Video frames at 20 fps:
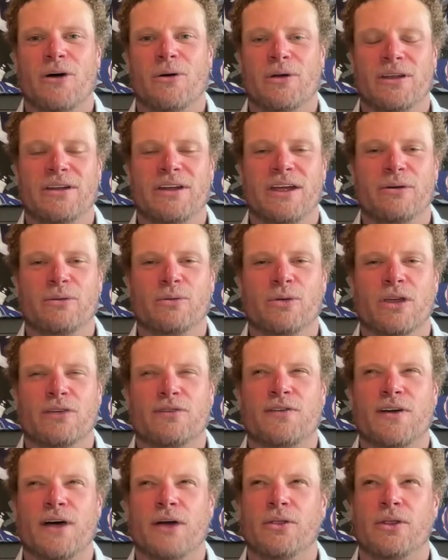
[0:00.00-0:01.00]
and
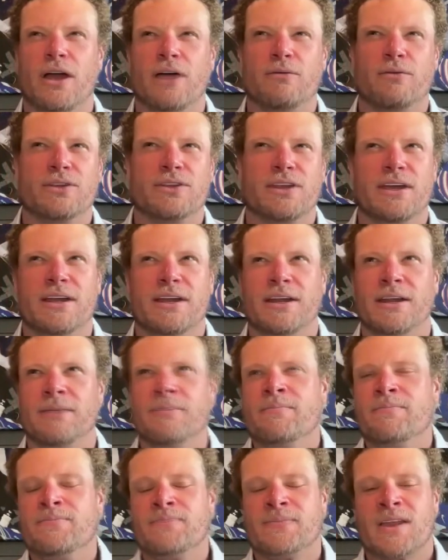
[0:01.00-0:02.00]
really fell in love with it.
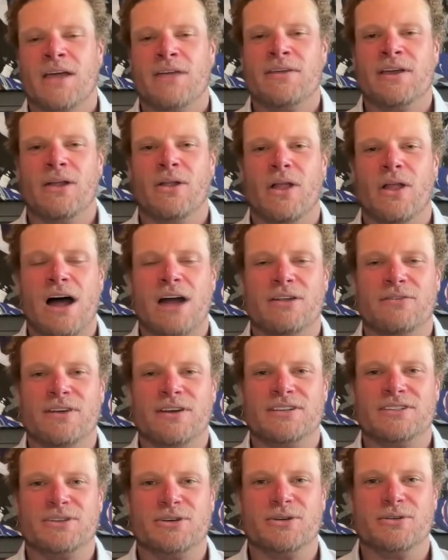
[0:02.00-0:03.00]
And I think a lot of
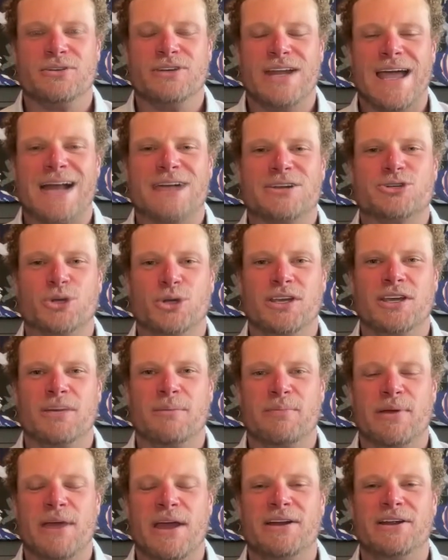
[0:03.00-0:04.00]
us, you're naturally
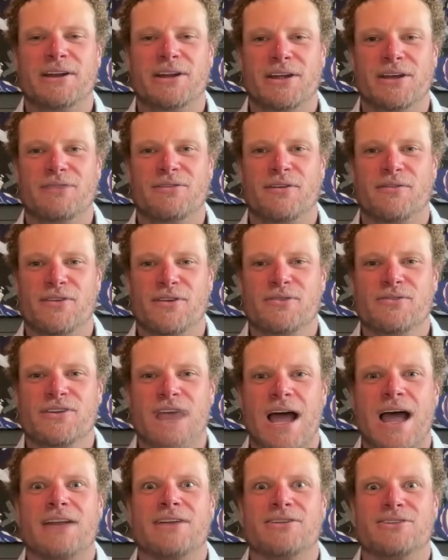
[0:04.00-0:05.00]
competitive if you've
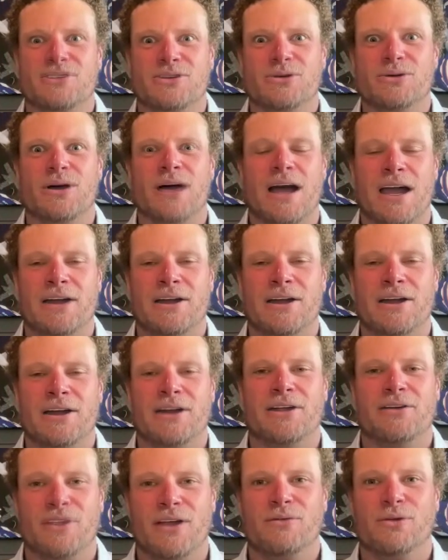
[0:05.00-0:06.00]
gotten to a high enough
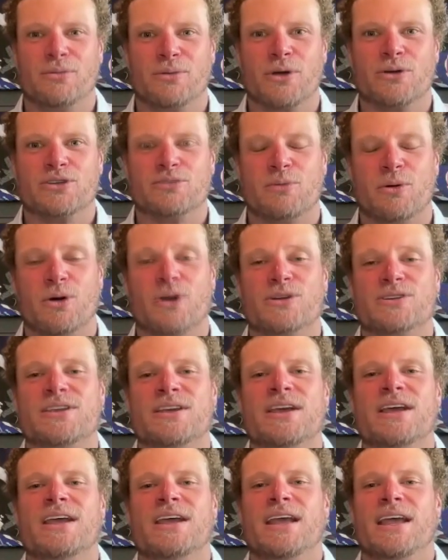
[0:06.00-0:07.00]
level in pro sports.
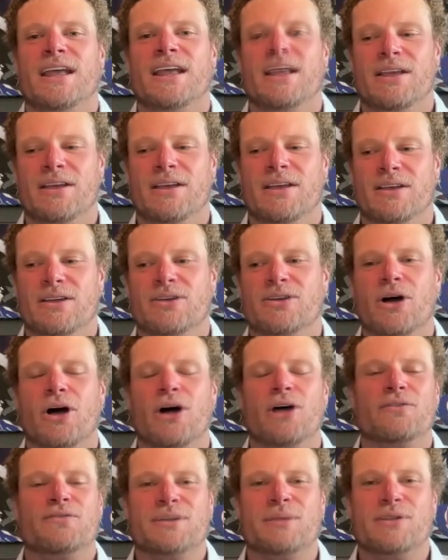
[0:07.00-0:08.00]
Golf
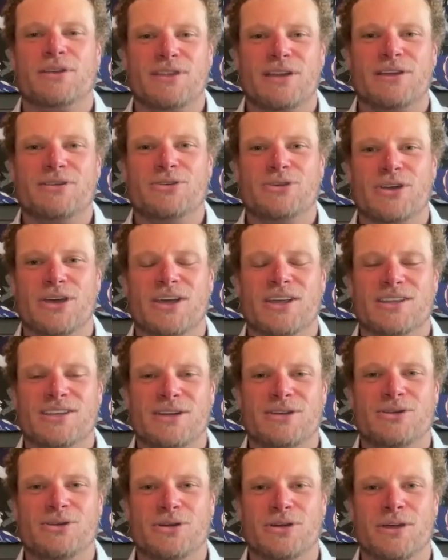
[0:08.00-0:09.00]
is something that you can
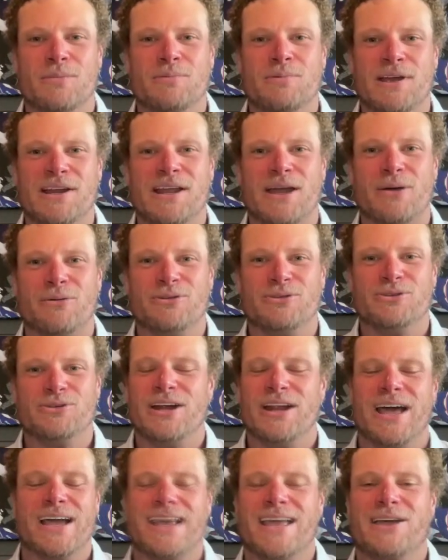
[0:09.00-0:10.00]
continue to compete at when you're
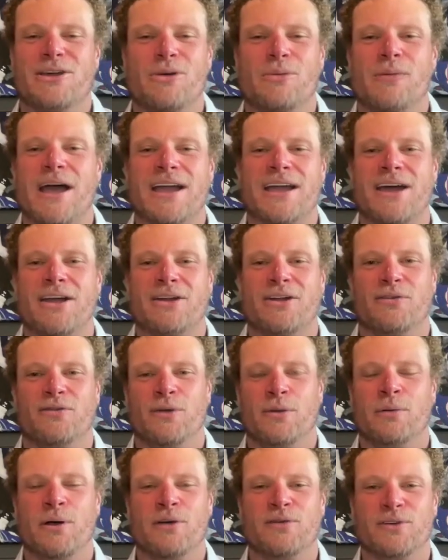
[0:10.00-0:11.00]
done. I can't go back out on a
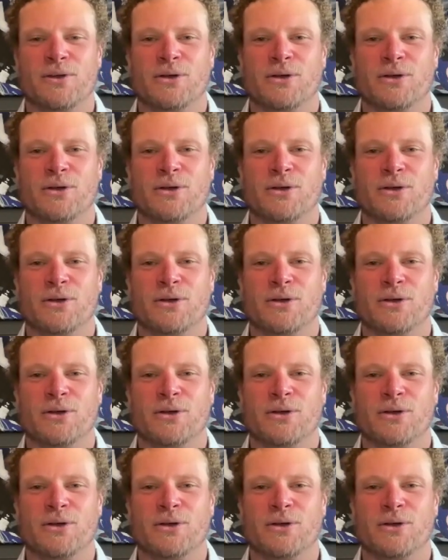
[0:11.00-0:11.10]
football field